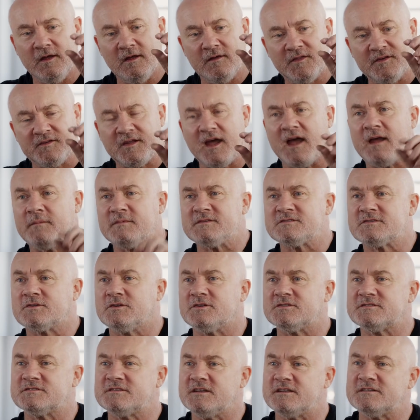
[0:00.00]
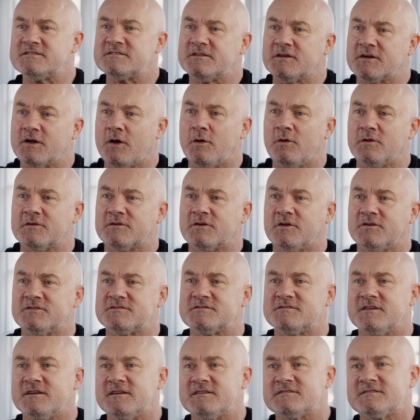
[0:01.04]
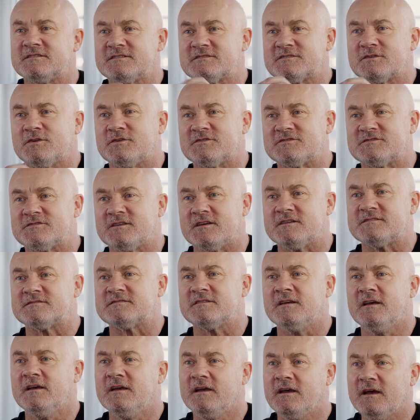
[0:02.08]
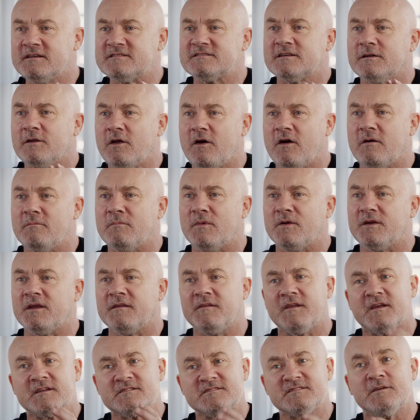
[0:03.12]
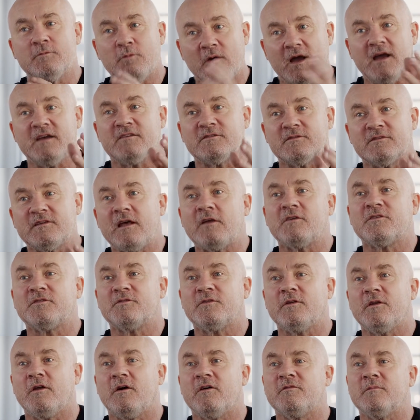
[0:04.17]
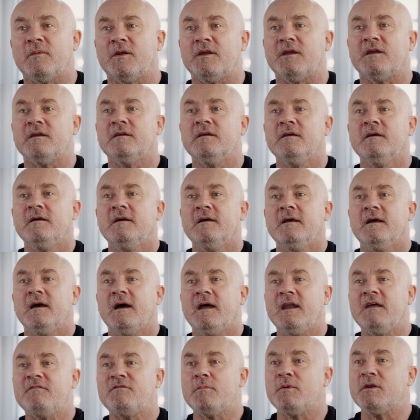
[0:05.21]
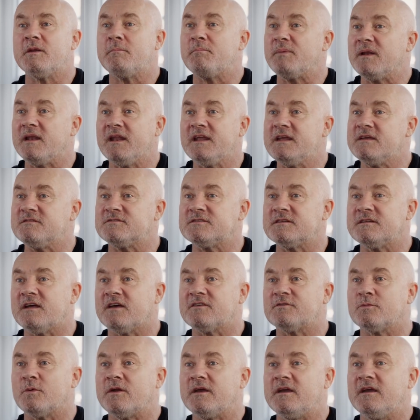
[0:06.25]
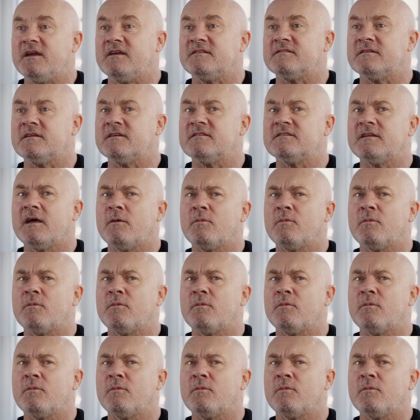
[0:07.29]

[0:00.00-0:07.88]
the diamonds cost this, the gold cost this cost this, and it's a lot of money, and they can see why it sells for a lot of money. And everybody believes that that's what it is. And it's like